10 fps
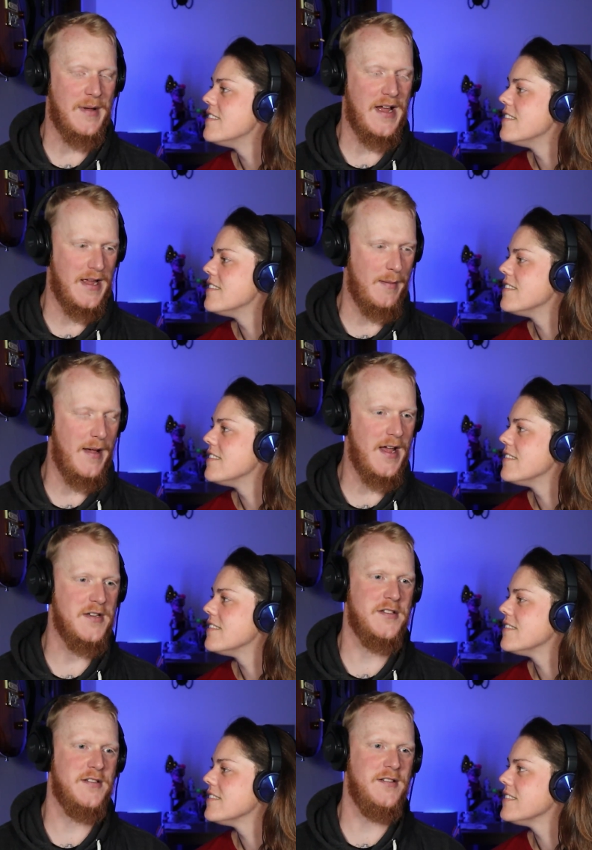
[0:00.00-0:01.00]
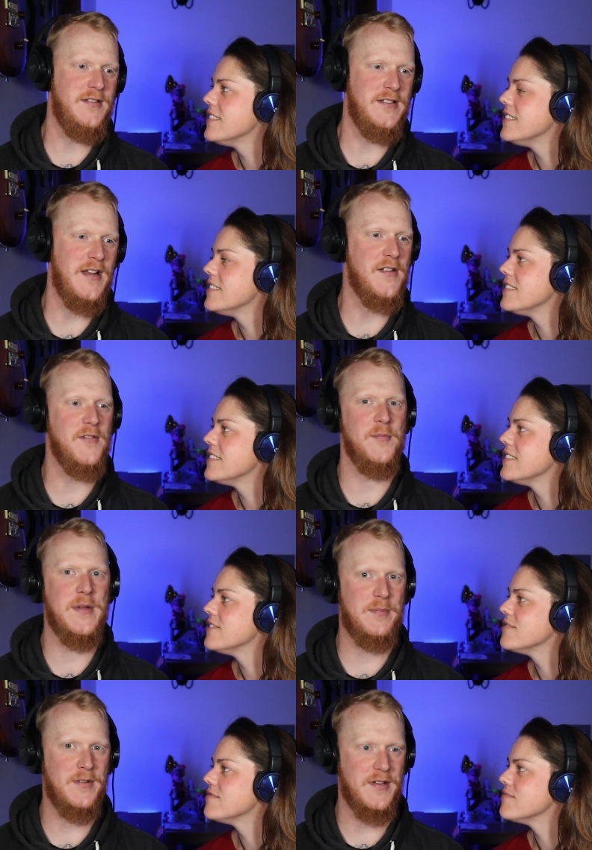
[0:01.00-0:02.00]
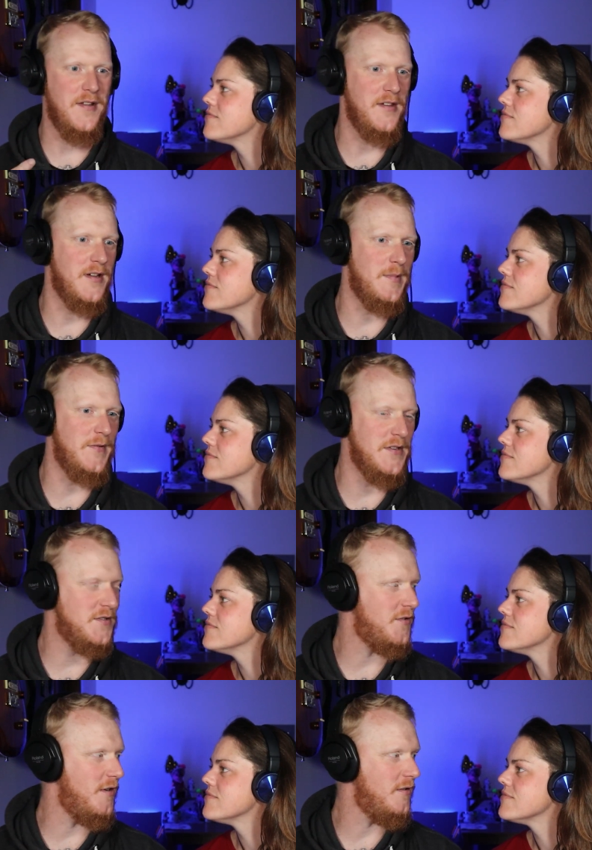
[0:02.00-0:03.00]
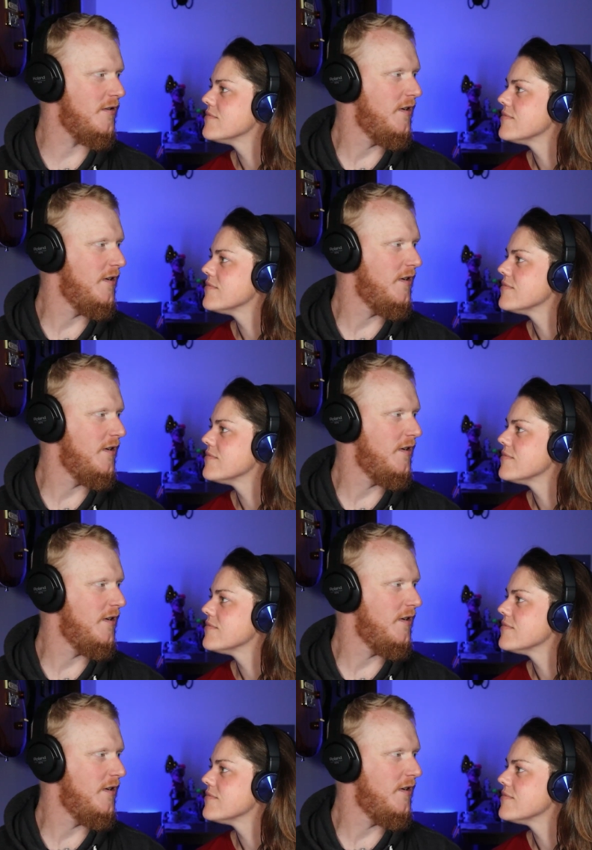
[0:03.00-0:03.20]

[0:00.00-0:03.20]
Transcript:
Speaker 1: I am Ash, and then I thought people are going to think I'm having a stroke.